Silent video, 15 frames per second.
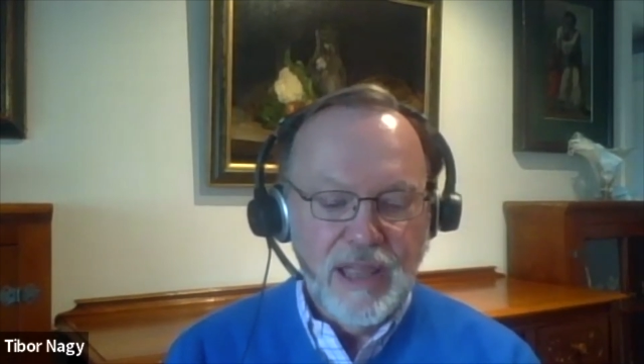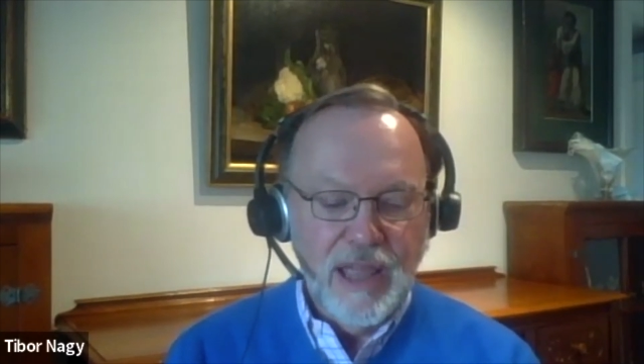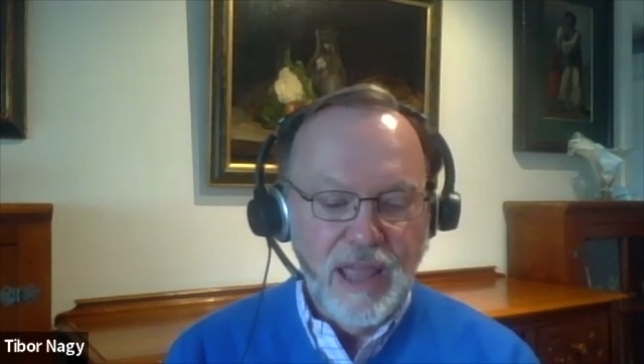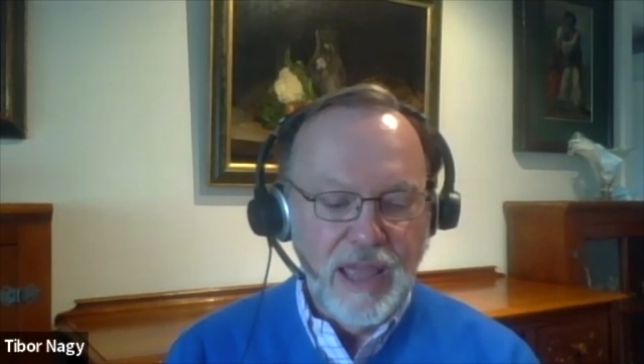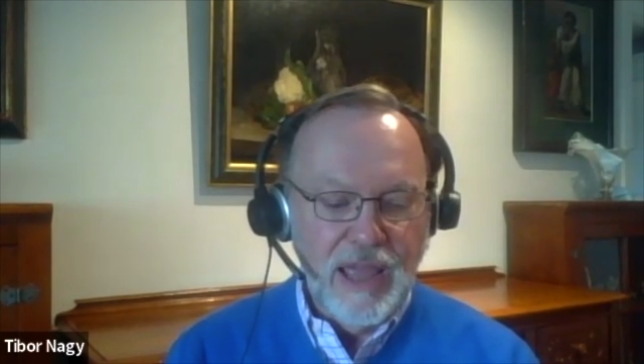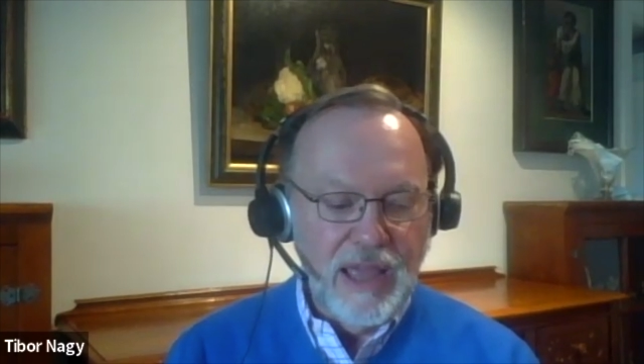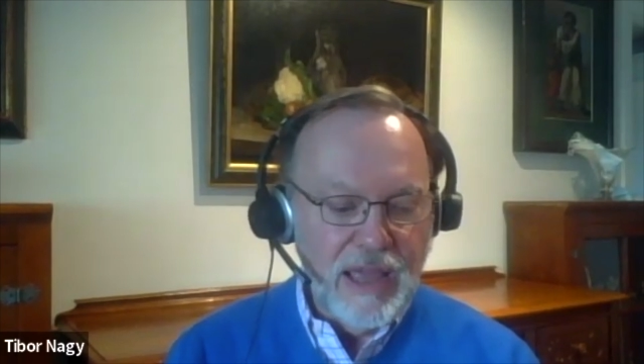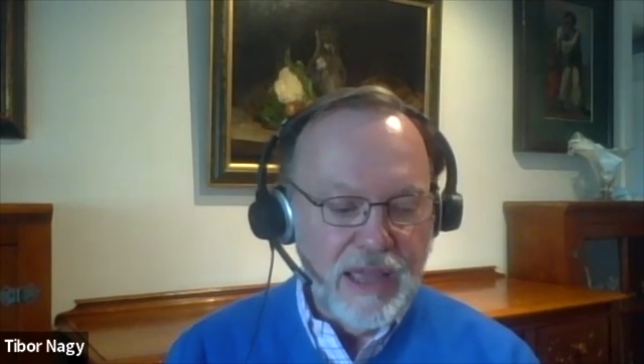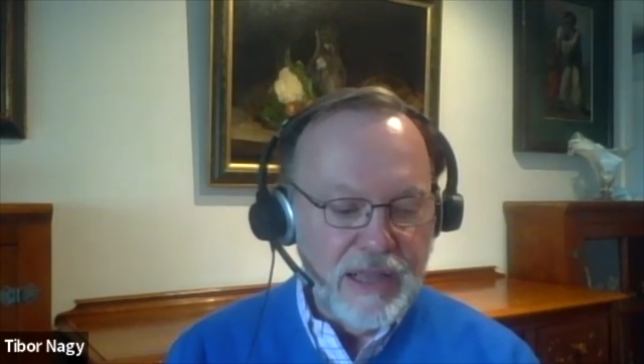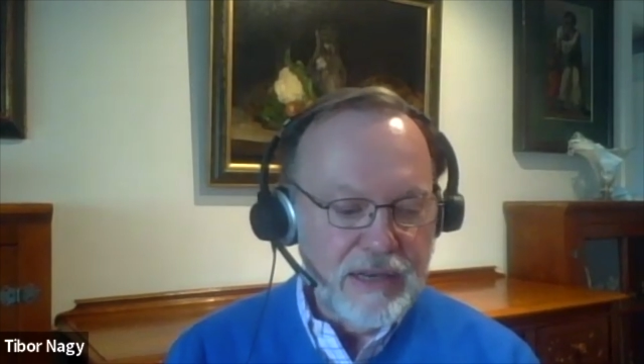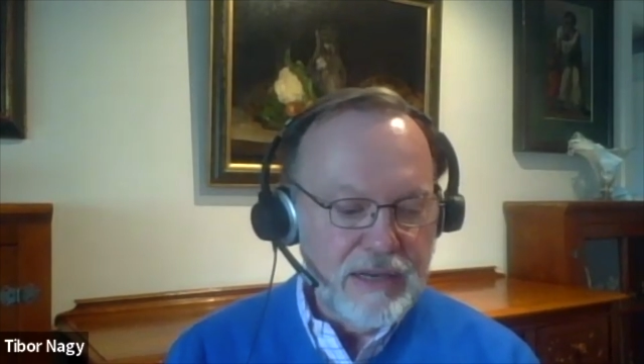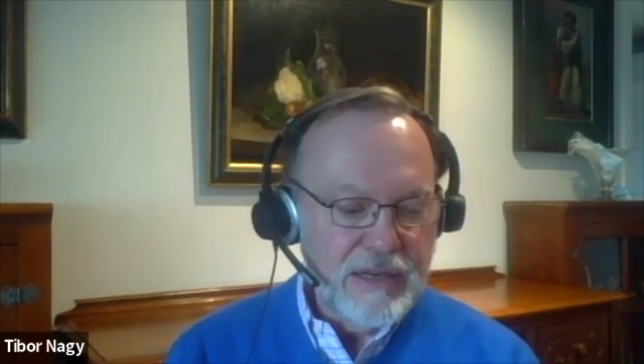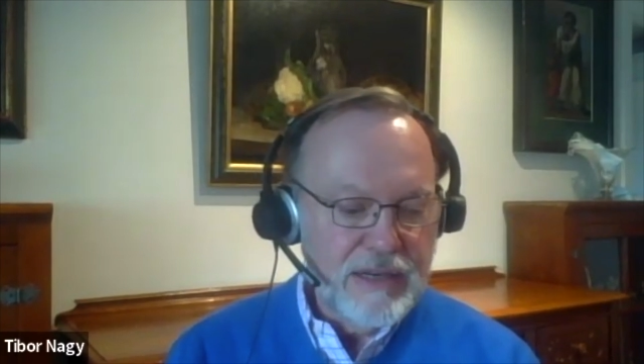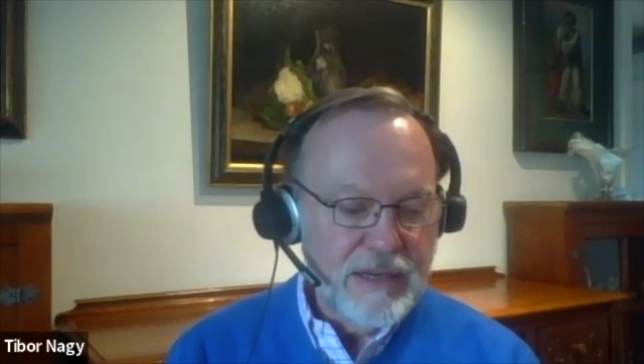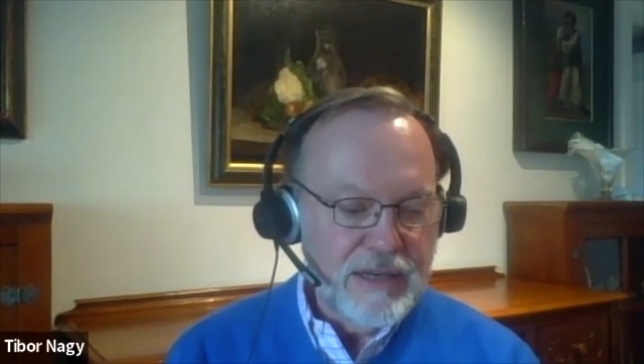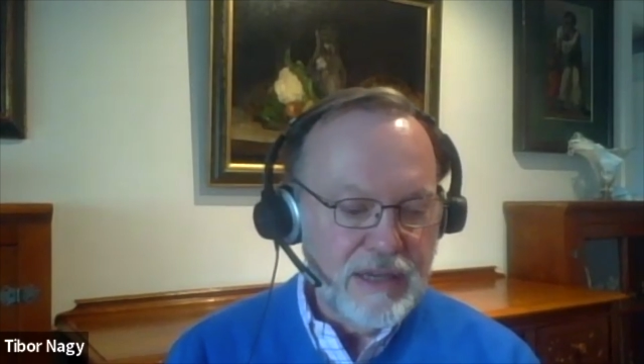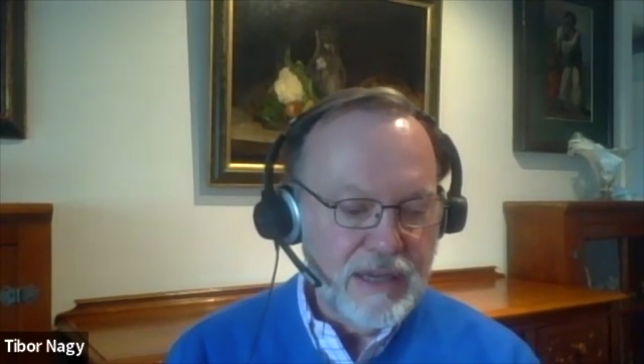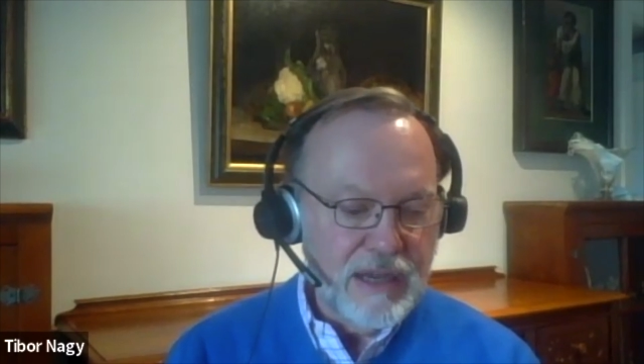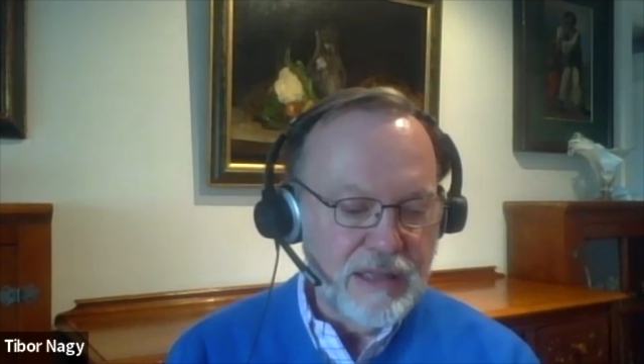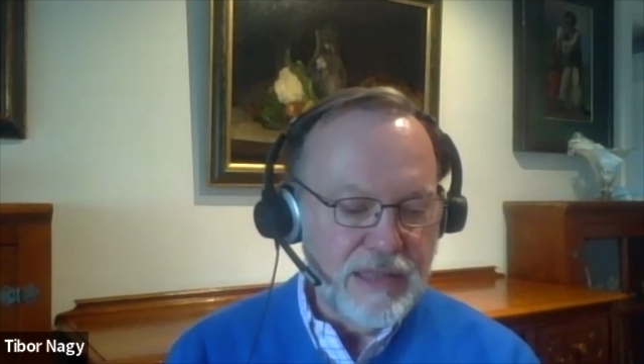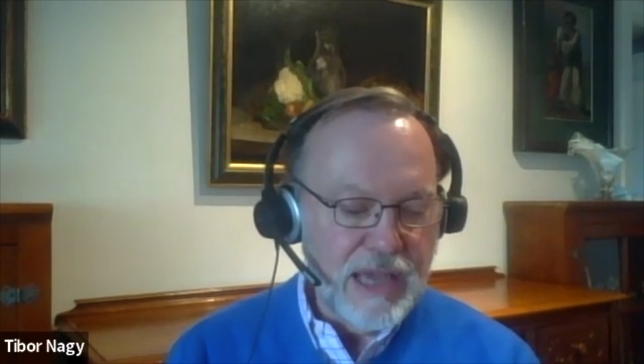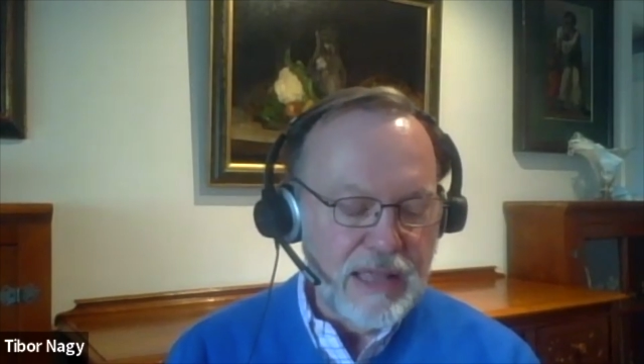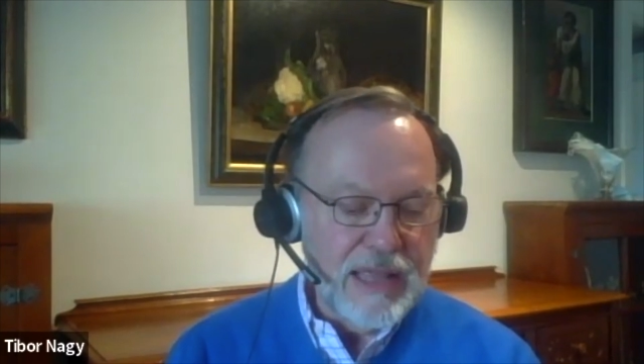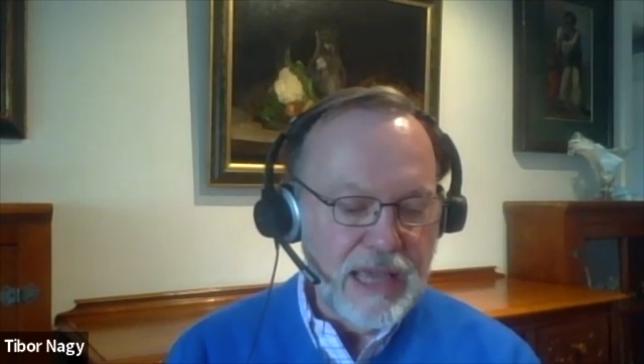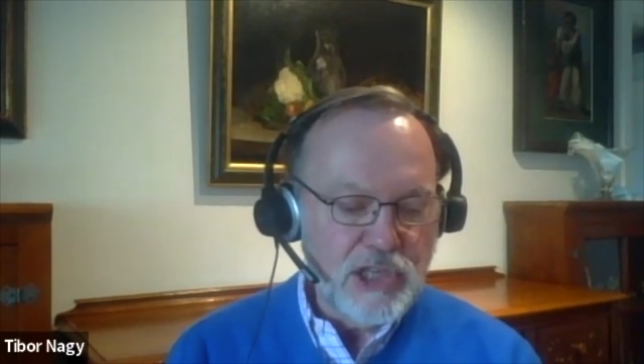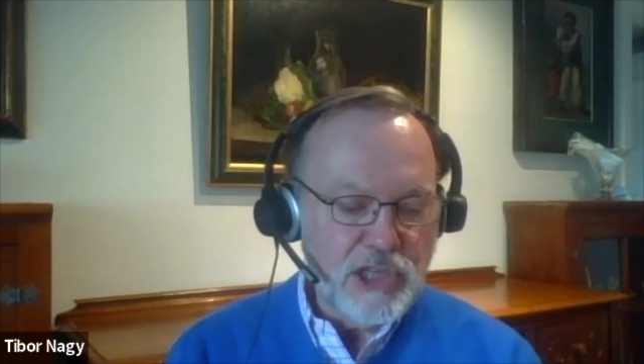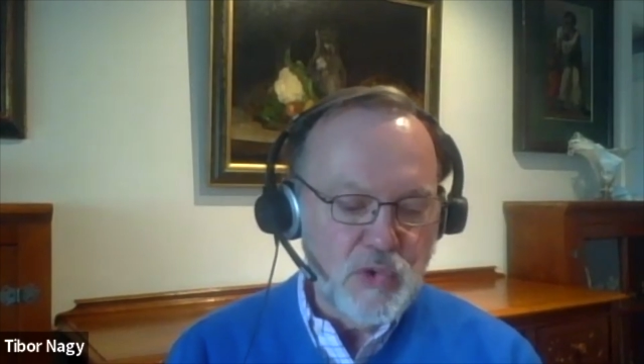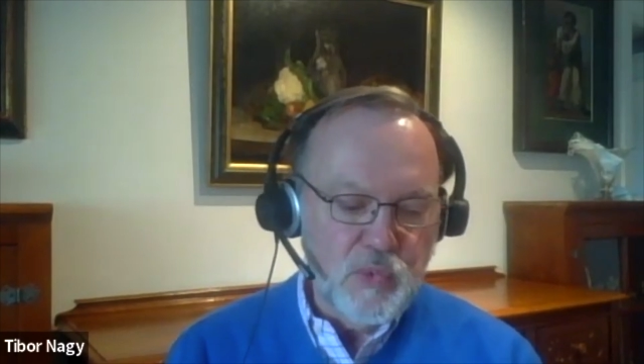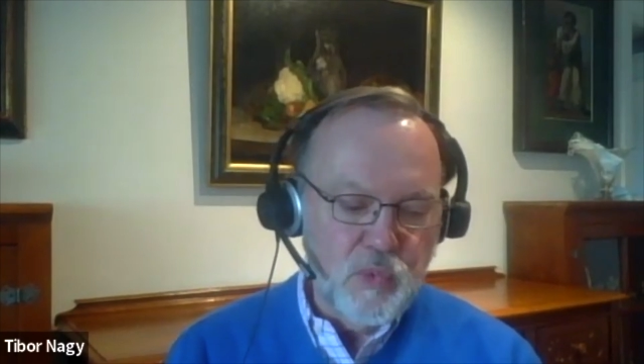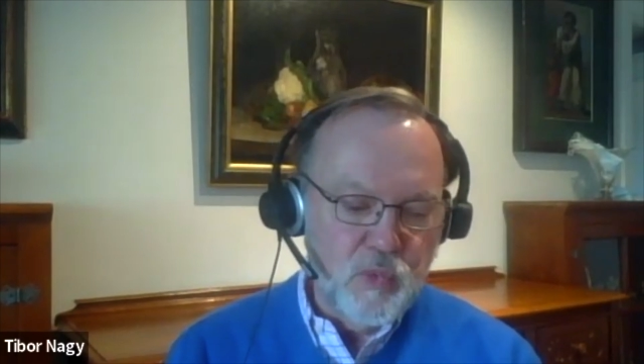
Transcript: and that's